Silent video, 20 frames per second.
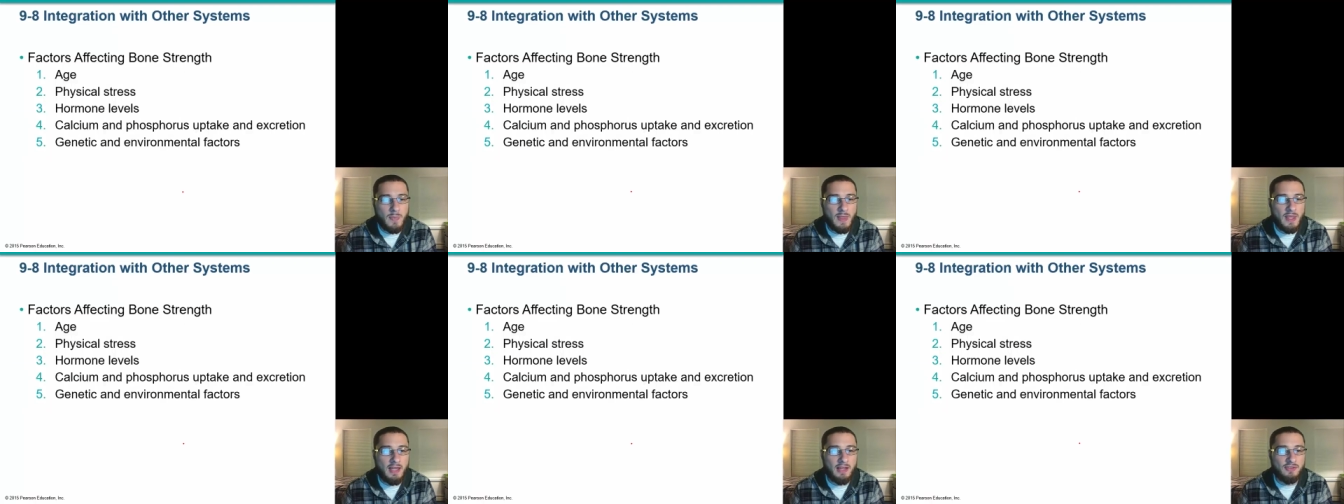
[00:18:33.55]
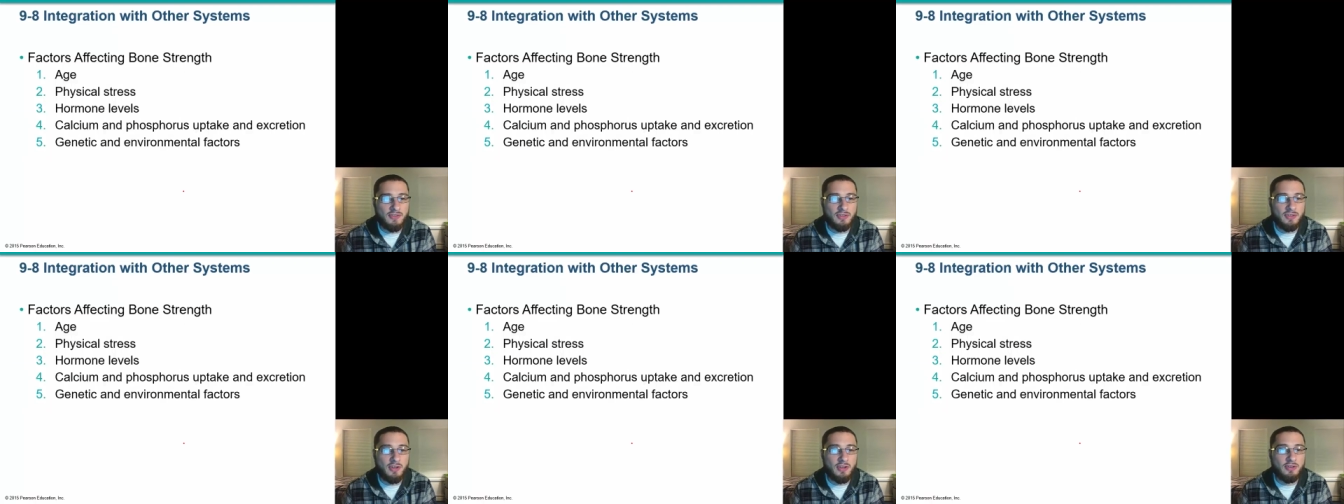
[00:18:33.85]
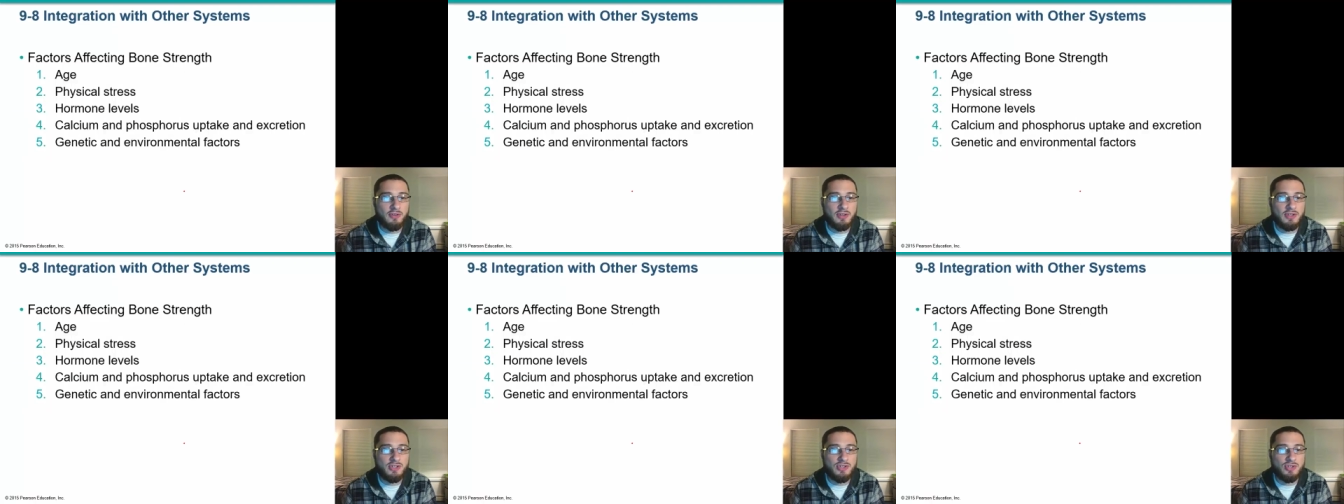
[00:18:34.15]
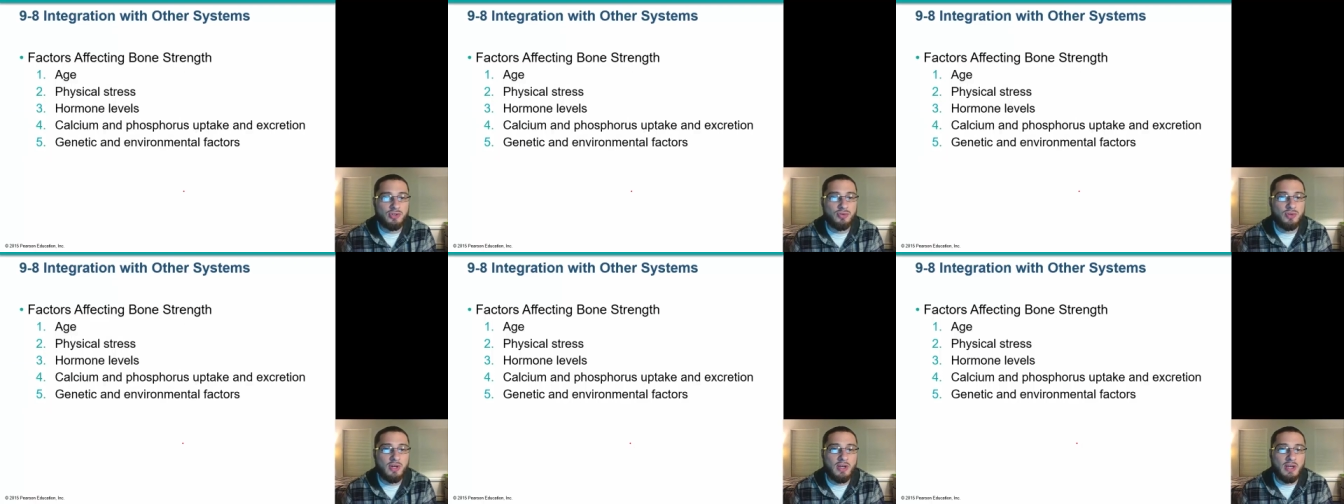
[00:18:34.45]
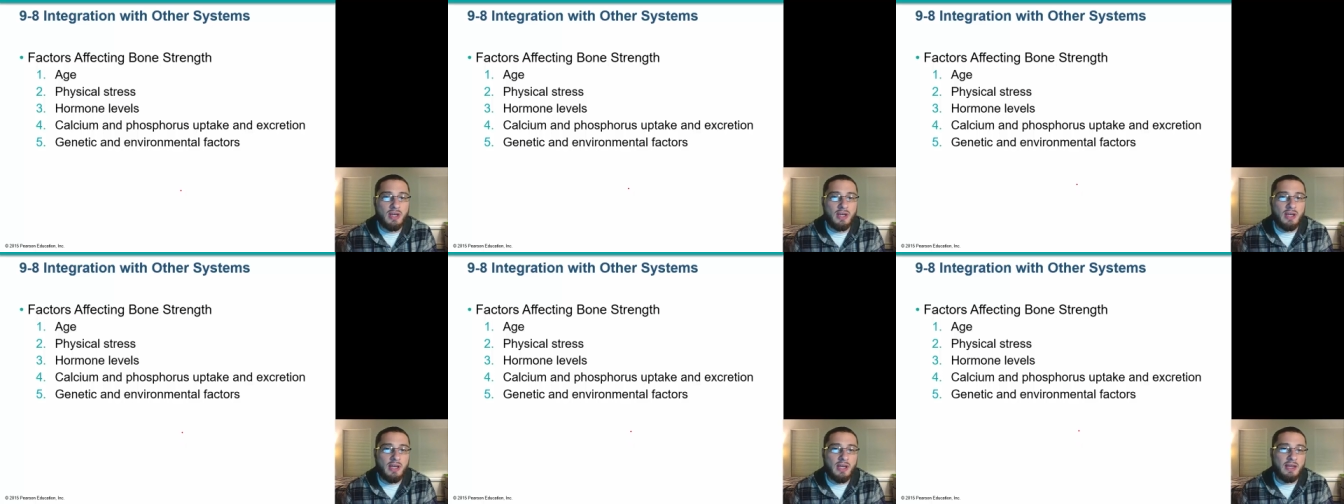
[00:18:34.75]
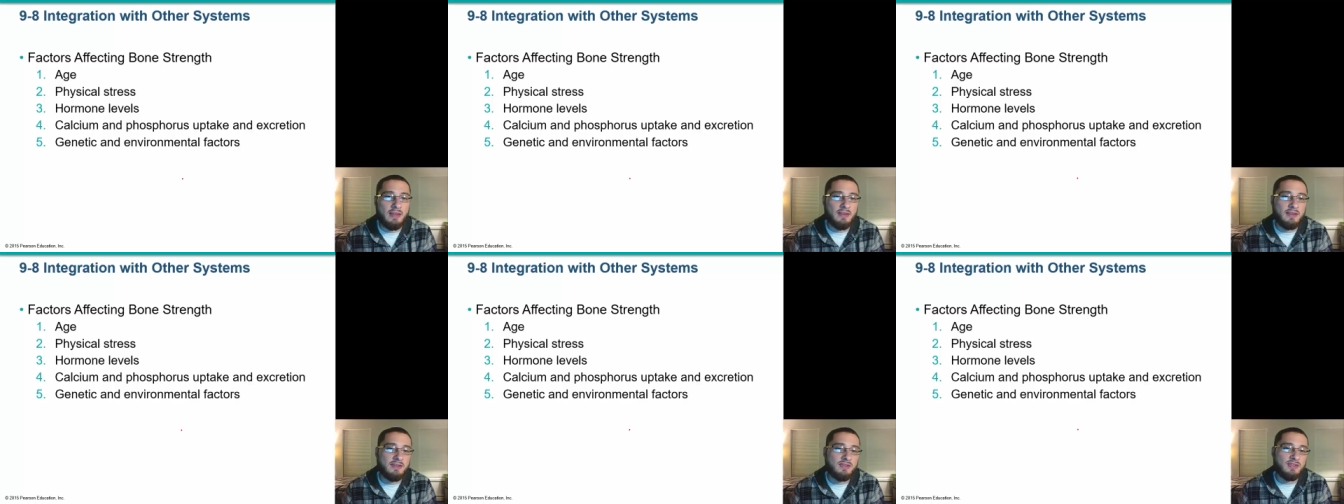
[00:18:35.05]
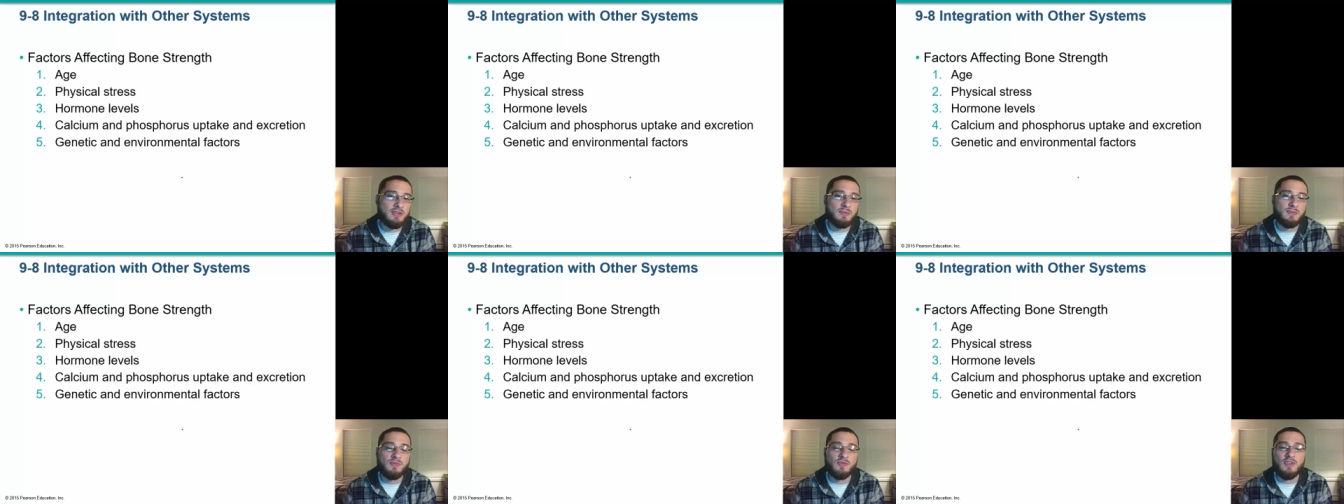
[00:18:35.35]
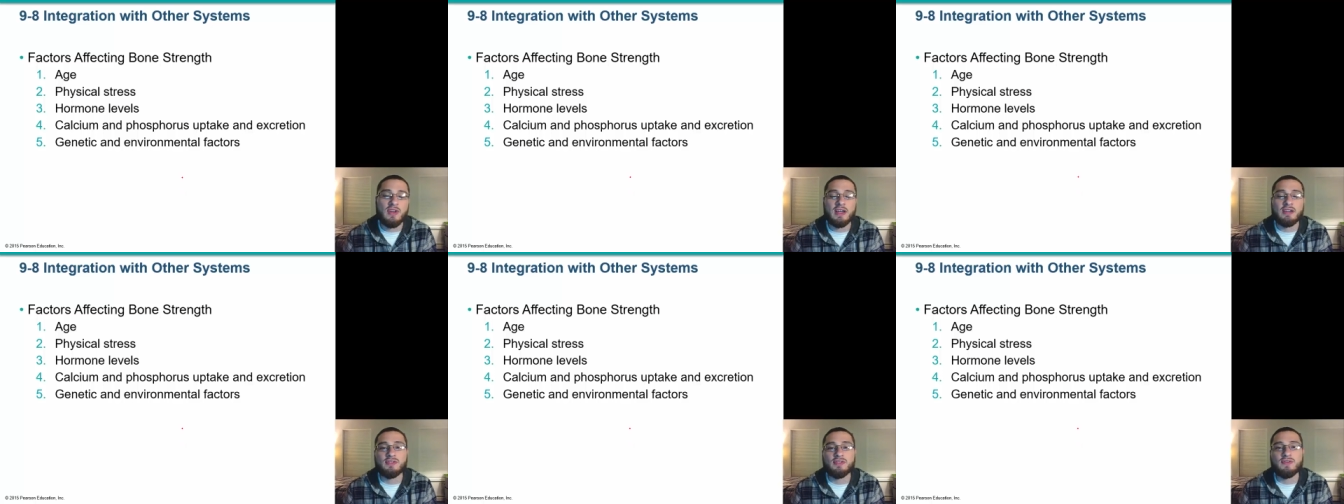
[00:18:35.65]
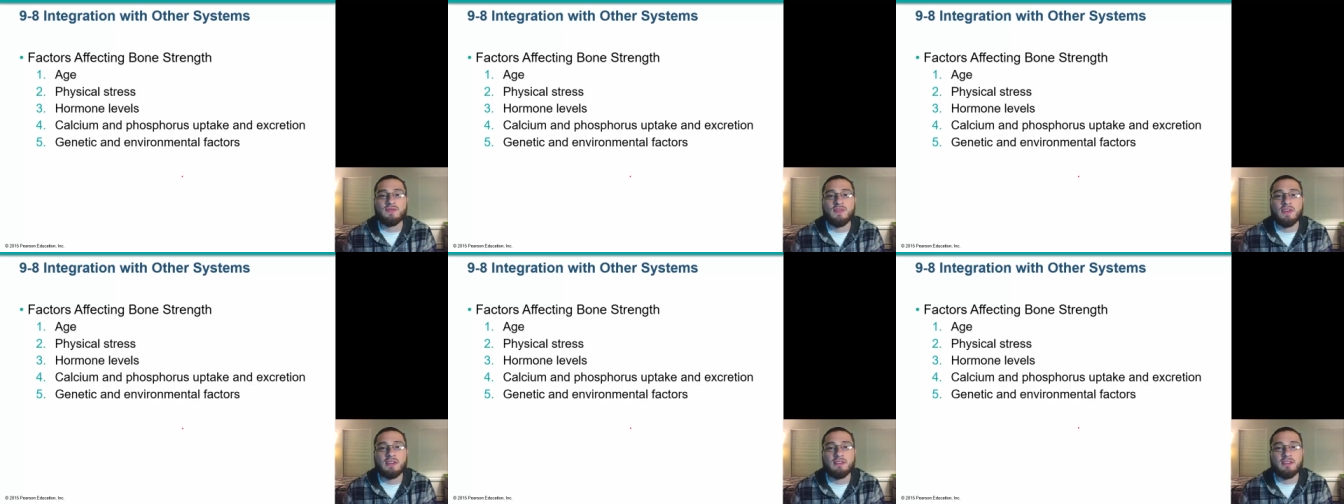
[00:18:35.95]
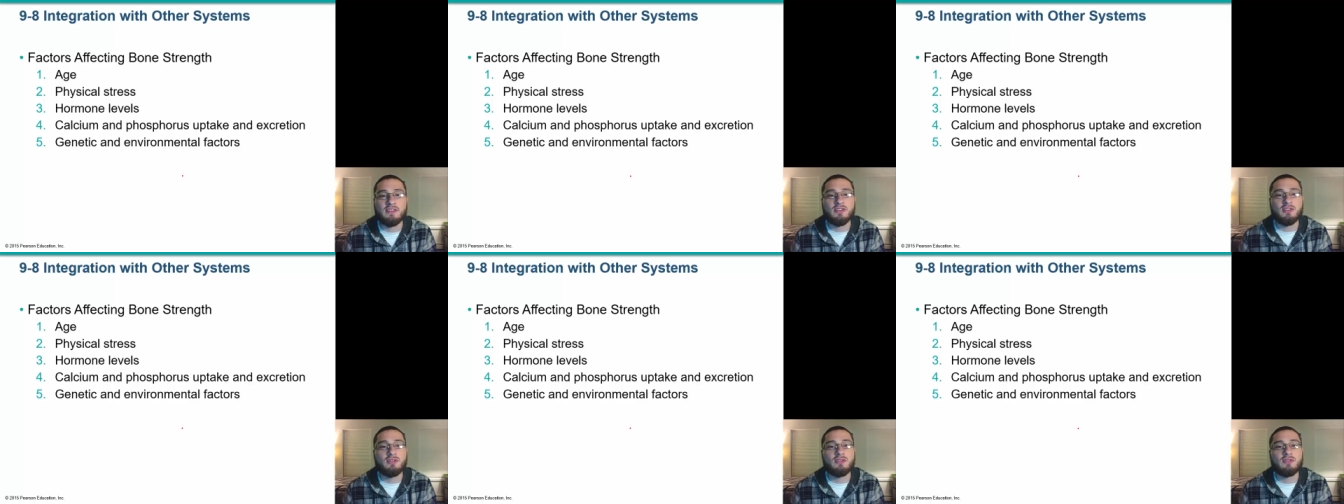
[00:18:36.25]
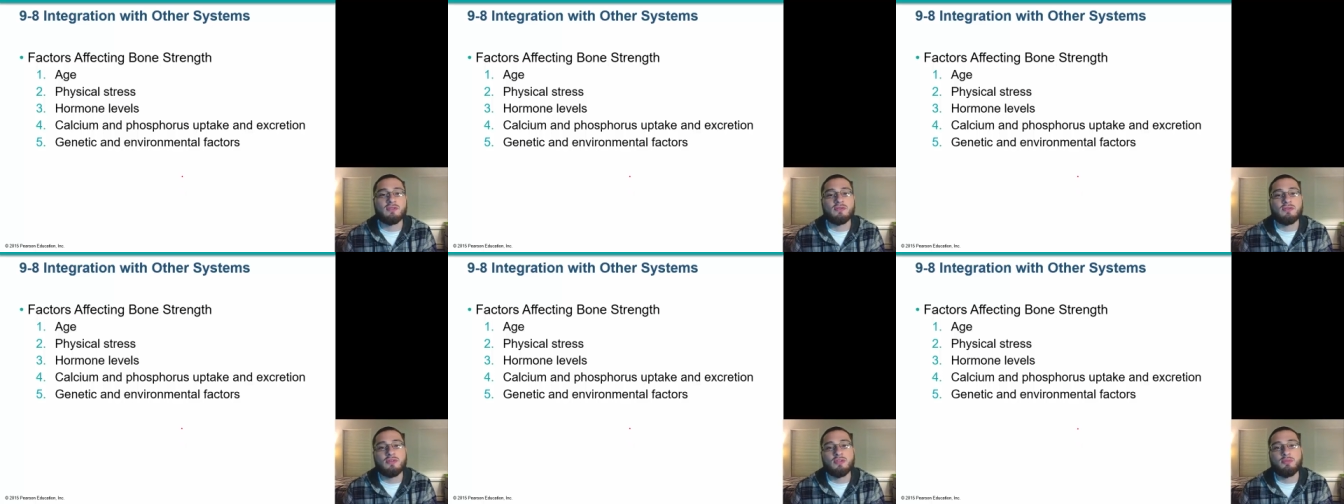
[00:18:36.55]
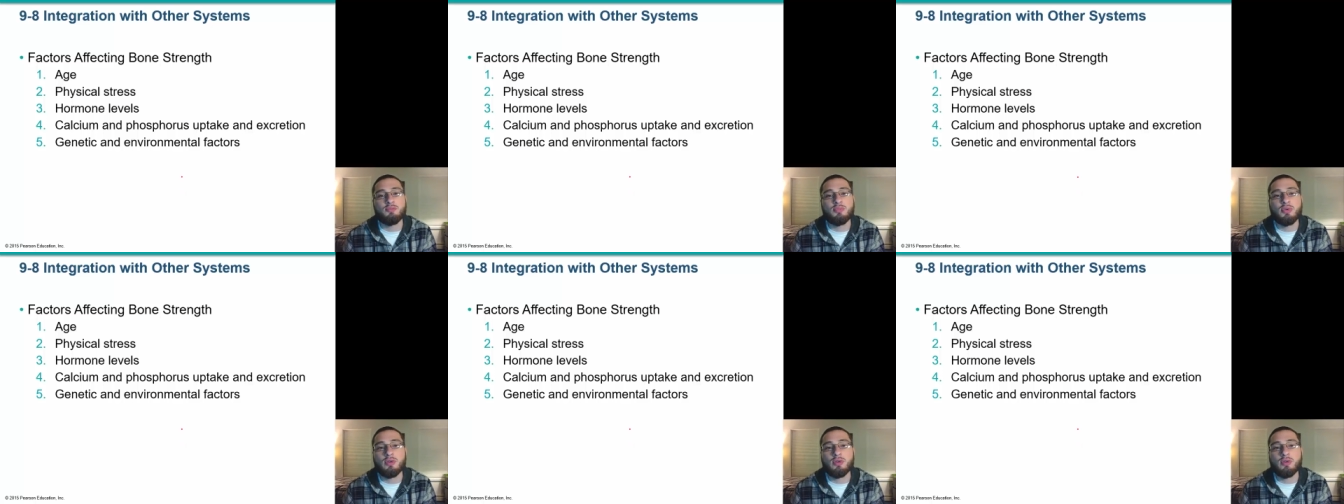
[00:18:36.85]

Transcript: That's another issue. And then some factors affecting the